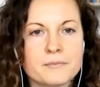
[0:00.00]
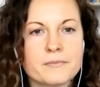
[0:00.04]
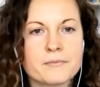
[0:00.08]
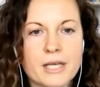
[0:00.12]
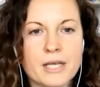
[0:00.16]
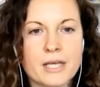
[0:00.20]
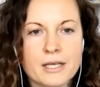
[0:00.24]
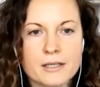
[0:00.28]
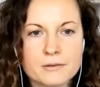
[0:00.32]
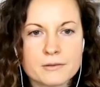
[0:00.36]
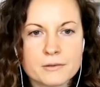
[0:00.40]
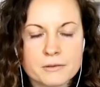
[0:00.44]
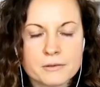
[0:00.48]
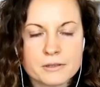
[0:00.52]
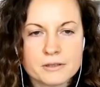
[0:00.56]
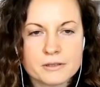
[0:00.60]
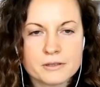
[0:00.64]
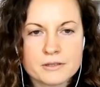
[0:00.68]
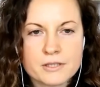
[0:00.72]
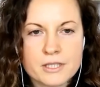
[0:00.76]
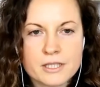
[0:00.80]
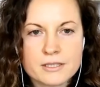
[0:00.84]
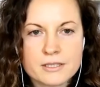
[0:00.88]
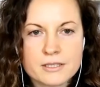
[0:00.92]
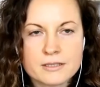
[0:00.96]
Yeah, I agree
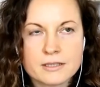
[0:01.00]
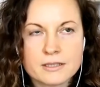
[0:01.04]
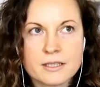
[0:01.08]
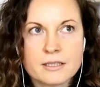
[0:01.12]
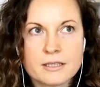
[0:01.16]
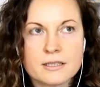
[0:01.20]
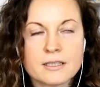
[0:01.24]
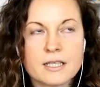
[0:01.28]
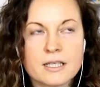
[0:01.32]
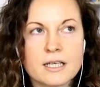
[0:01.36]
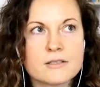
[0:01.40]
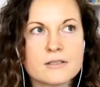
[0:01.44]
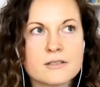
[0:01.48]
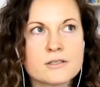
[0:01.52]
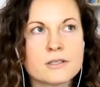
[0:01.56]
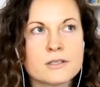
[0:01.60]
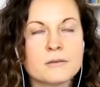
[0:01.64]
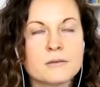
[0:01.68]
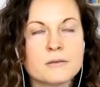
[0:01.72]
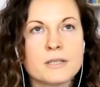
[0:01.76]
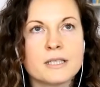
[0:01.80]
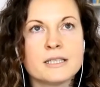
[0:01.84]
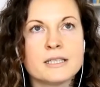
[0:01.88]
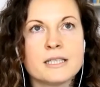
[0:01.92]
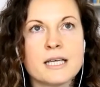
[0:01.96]
with you, Jason. And, and
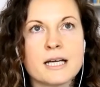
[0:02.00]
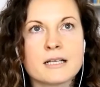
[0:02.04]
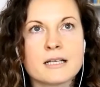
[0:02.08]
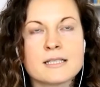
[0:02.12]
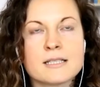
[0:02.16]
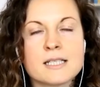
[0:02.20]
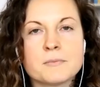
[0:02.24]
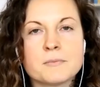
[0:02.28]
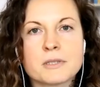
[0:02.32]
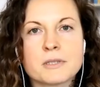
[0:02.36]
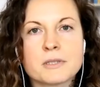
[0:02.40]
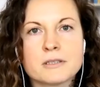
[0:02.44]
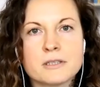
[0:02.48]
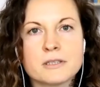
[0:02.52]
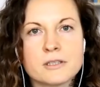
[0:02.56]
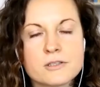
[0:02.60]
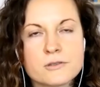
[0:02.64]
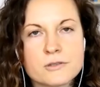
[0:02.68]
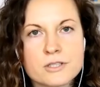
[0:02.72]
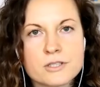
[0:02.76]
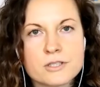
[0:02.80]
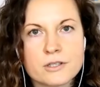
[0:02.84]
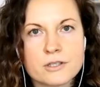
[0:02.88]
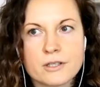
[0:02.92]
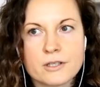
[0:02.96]
so in the academic
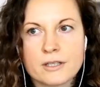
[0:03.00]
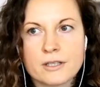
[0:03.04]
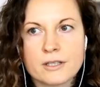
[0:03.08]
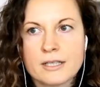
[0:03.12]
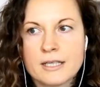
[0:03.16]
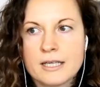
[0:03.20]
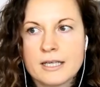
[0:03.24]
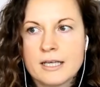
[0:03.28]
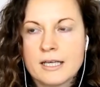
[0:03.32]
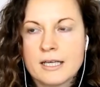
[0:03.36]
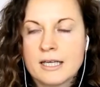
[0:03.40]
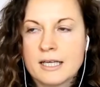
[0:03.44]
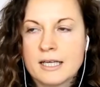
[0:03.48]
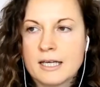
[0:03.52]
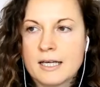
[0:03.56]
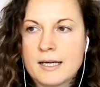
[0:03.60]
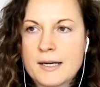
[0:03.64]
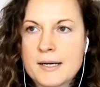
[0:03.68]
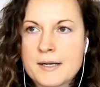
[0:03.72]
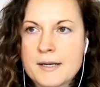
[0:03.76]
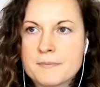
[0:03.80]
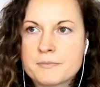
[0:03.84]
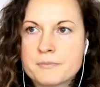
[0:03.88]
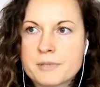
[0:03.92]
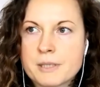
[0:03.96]
literature,
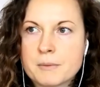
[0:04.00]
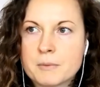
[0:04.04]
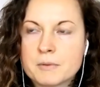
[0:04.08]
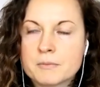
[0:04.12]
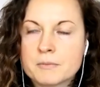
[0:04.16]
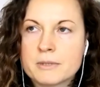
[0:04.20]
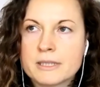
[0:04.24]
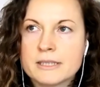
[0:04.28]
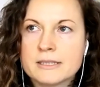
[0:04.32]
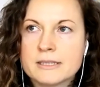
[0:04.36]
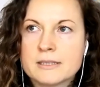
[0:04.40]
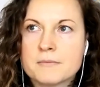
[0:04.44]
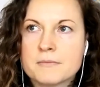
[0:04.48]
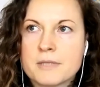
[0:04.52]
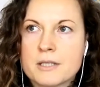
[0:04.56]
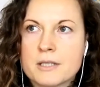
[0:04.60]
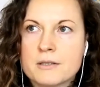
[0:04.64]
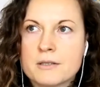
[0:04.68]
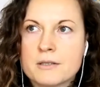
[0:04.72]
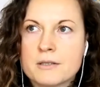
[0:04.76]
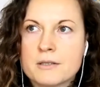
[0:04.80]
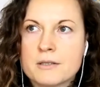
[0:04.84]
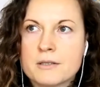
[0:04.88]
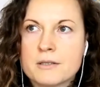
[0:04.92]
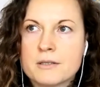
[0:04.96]
uh, probably the
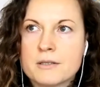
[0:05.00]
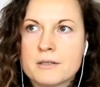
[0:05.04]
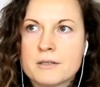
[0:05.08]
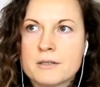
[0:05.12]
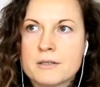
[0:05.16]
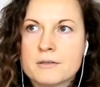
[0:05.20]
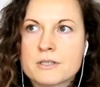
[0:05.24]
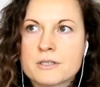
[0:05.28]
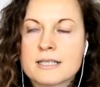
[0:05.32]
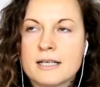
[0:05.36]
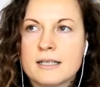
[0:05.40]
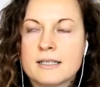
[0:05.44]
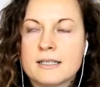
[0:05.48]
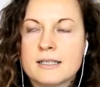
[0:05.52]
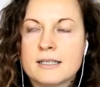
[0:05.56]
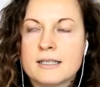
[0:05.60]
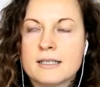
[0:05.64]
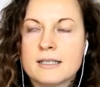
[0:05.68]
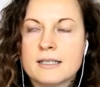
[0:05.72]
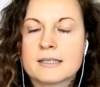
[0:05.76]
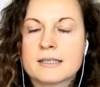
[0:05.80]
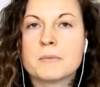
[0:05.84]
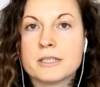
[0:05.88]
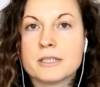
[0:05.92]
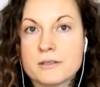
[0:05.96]
most
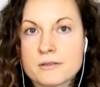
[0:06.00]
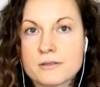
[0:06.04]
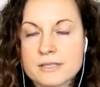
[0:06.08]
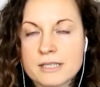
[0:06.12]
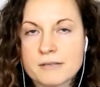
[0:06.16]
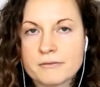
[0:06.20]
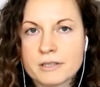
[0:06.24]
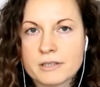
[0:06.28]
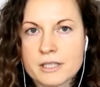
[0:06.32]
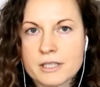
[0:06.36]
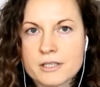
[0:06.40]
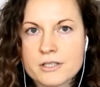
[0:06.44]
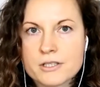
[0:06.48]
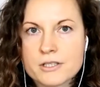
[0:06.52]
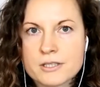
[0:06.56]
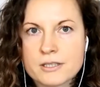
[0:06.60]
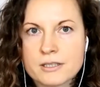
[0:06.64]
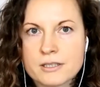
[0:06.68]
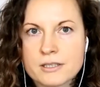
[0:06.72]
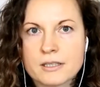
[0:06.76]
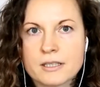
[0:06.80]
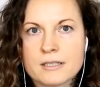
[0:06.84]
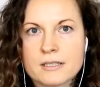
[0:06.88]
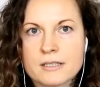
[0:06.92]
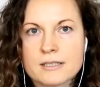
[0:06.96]
uh, commonly used
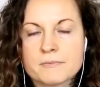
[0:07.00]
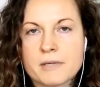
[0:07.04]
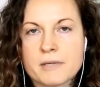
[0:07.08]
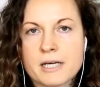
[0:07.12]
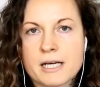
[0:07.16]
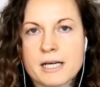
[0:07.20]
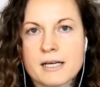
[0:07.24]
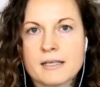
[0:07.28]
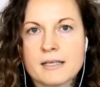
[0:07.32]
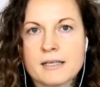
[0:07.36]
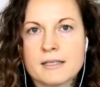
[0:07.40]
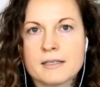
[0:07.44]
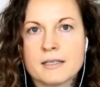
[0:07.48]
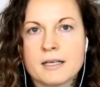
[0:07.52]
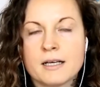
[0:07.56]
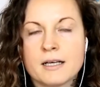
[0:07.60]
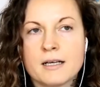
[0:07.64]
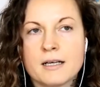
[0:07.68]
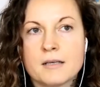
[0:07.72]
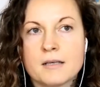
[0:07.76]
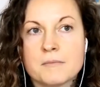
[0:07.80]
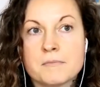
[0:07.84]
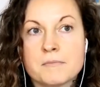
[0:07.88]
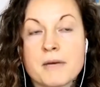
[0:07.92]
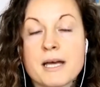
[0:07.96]
definition is by
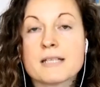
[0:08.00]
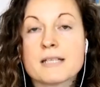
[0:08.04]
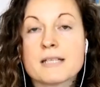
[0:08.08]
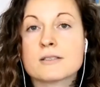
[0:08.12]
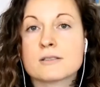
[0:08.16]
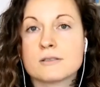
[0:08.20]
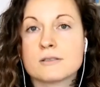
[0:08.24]
uh,